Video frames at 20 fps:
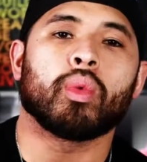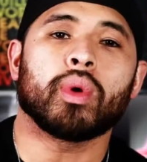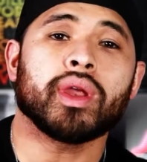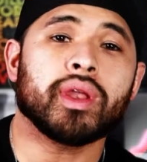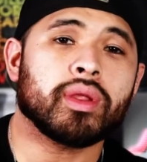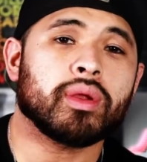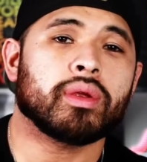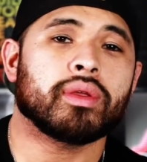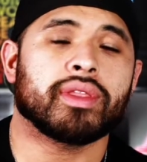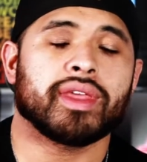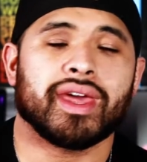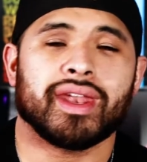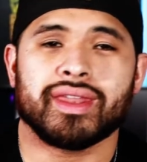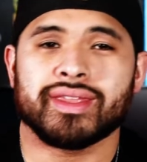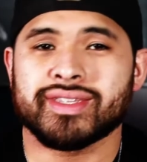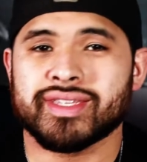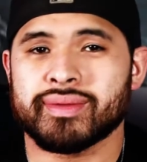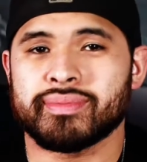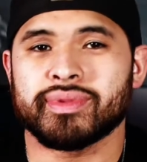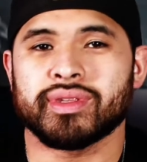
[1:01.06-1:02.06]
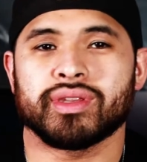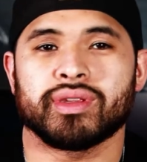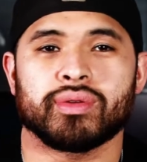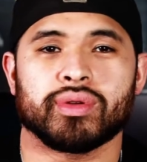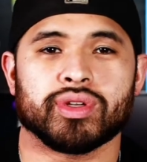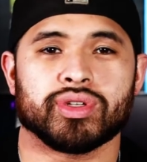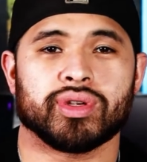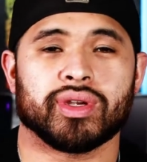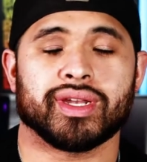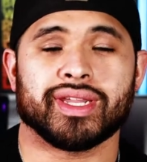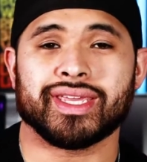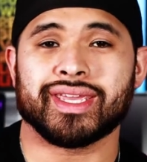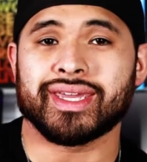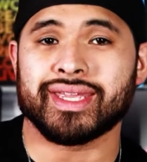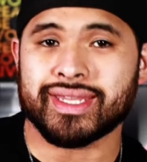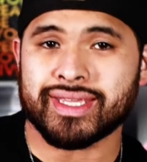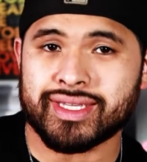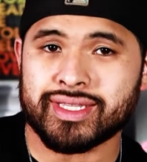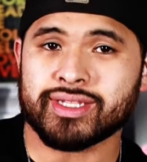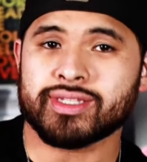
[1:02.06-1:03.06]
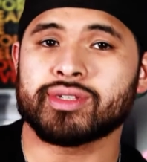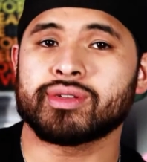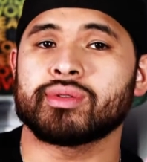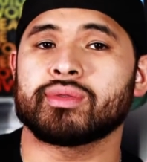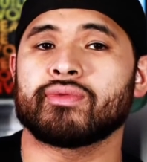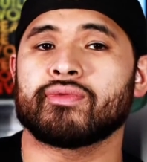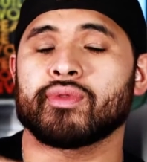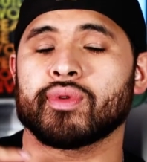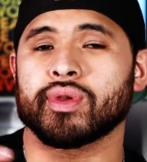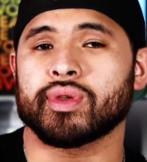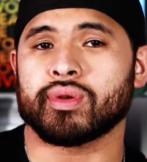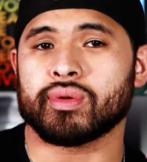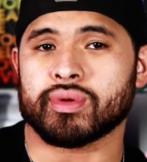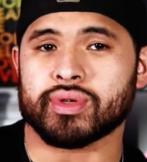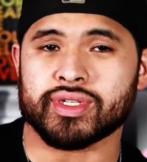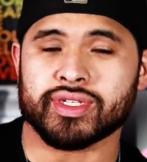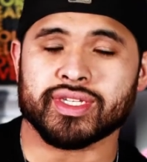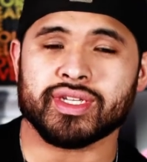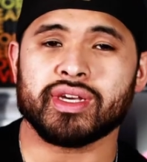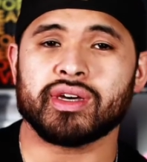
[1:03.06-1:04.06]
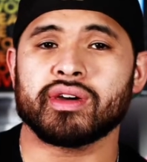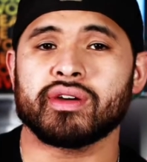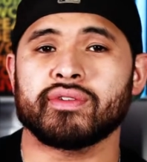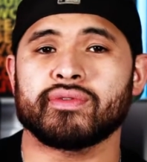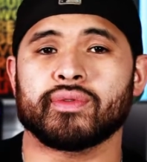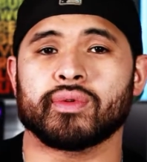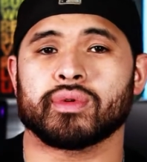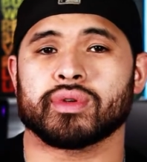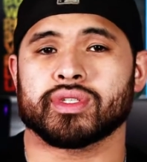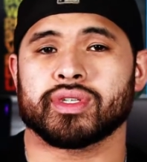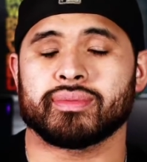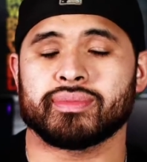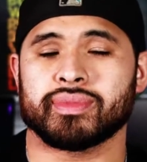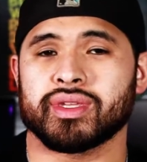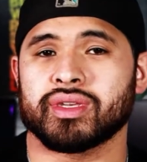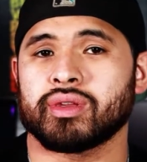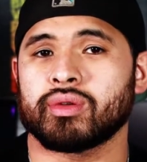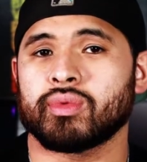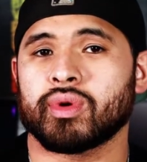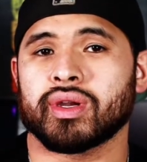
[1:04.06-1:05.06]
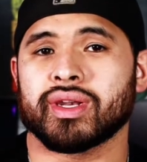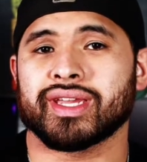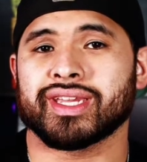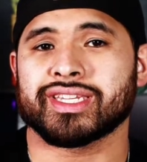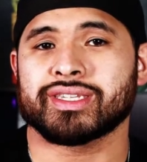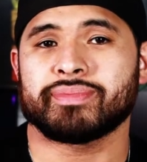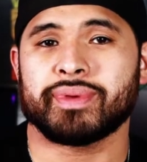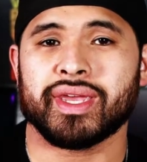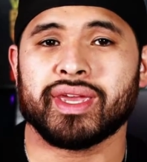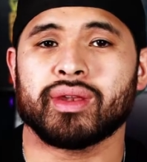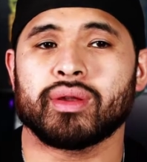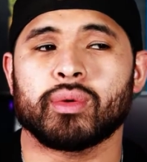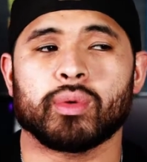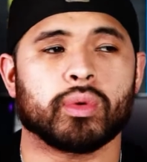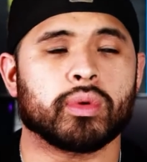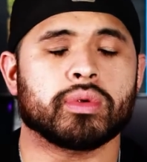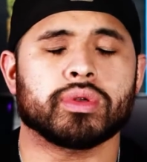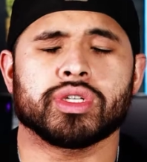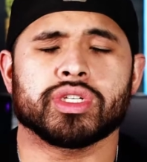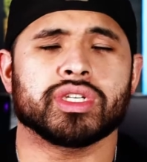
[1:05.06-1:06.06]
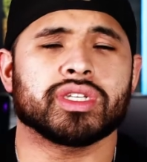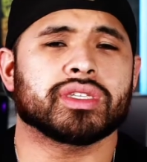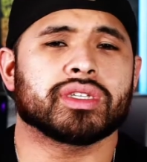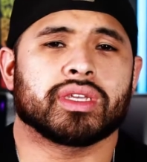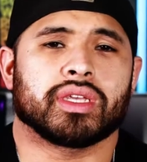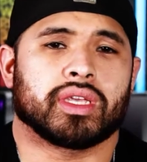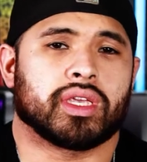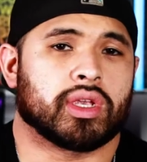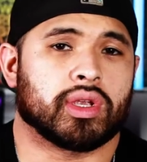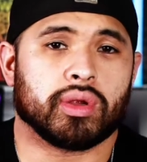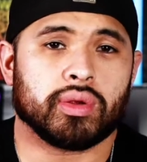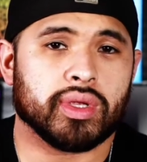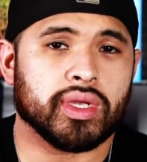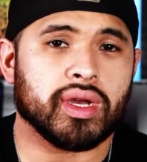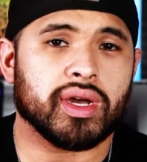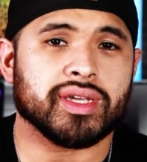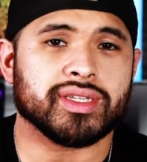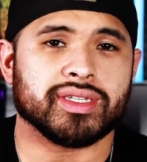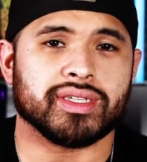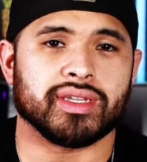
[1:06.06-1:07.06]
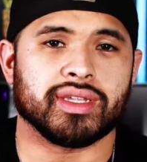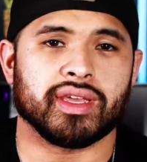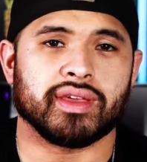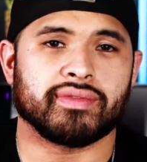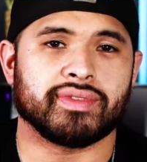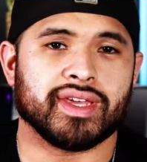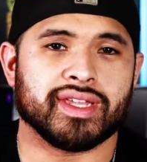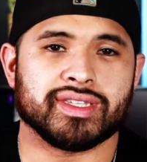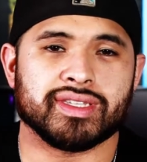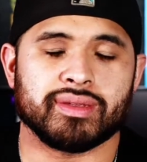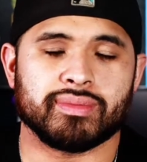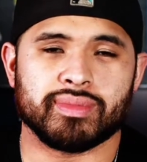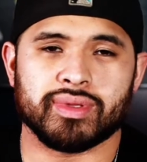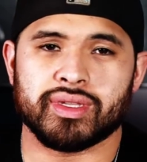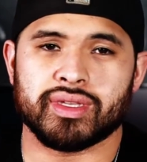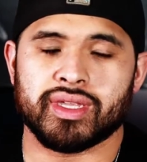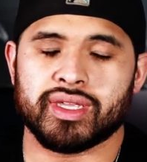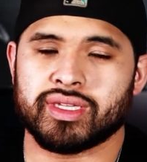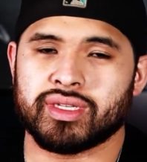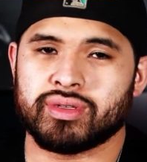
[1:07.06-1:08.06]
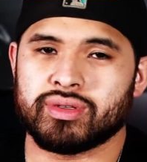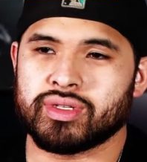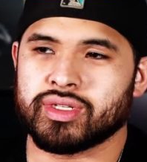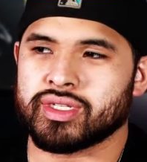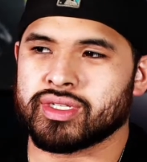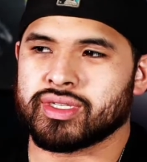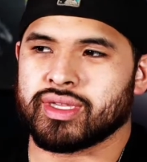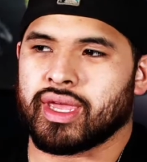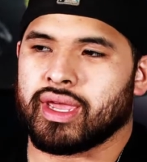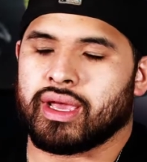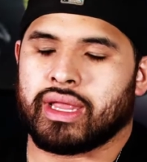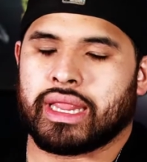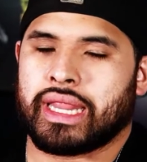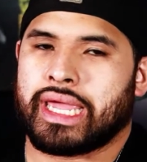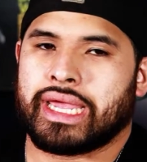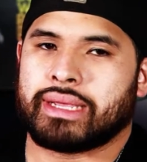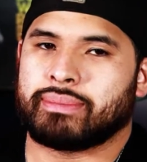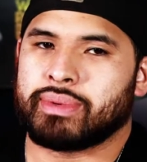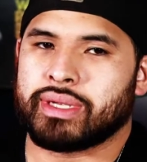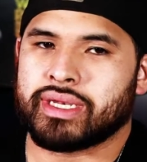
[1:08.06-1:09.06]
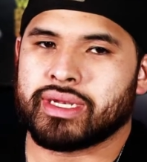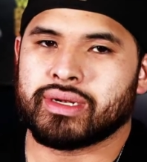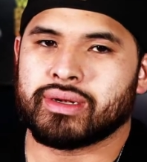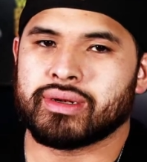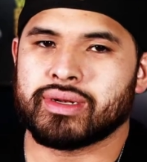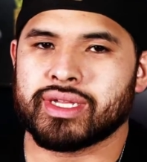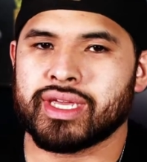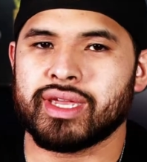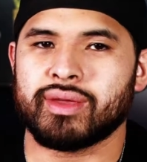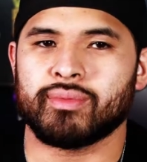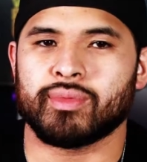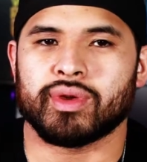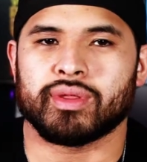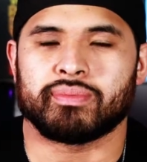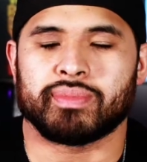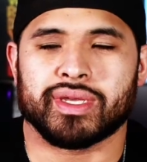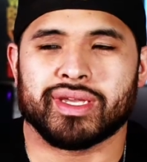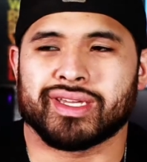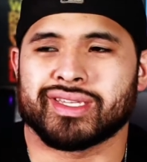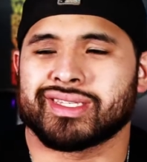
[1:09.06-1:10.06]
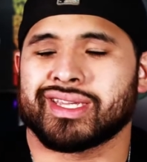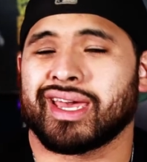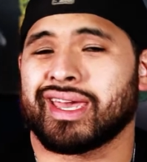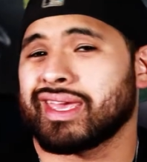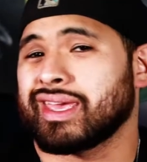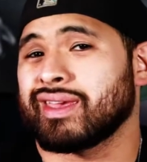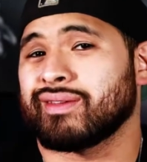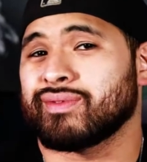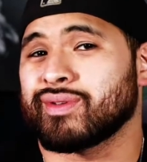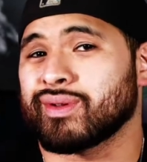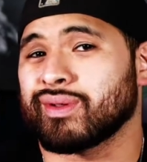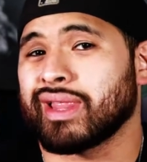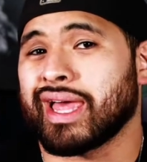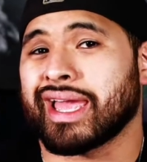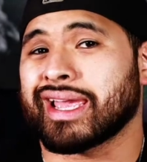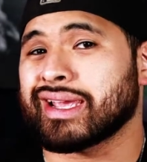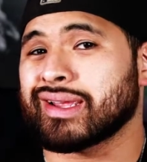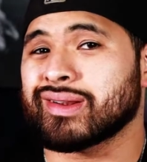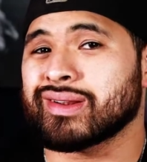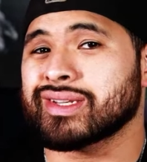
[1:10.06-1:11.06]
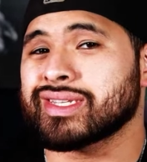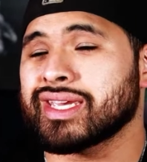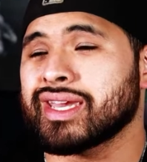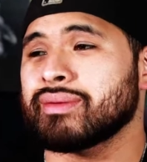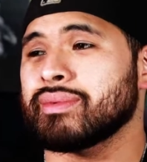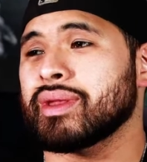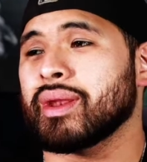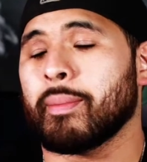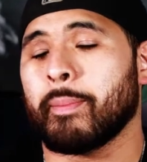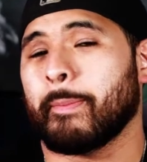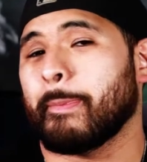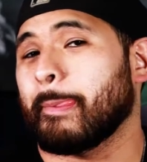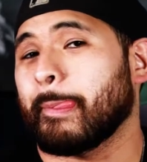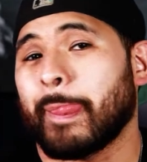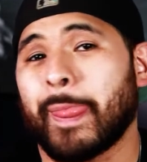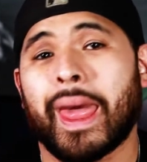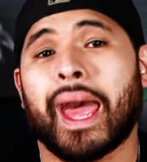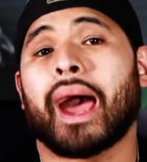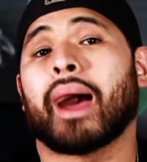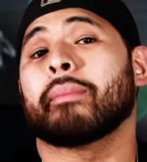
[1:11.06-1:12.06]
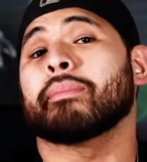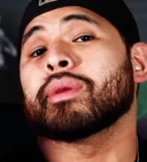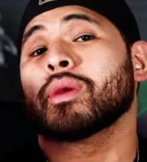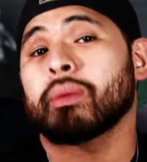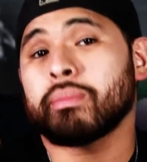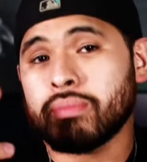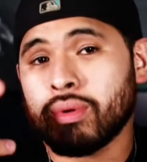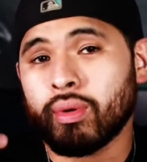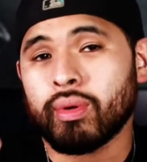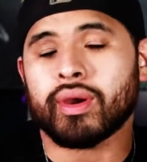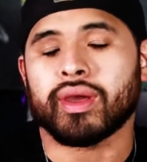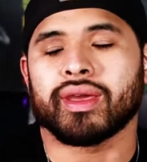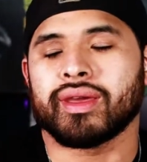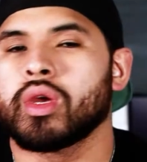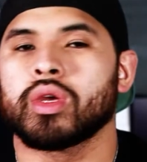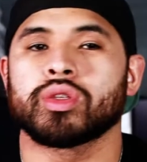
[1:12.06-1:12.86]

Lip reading: Whether that is something you are trying to get into for yourself or something you want to expand on, or just curiosity if that's something that you just like being entertained with, because if you like entertainment, I'm your boy.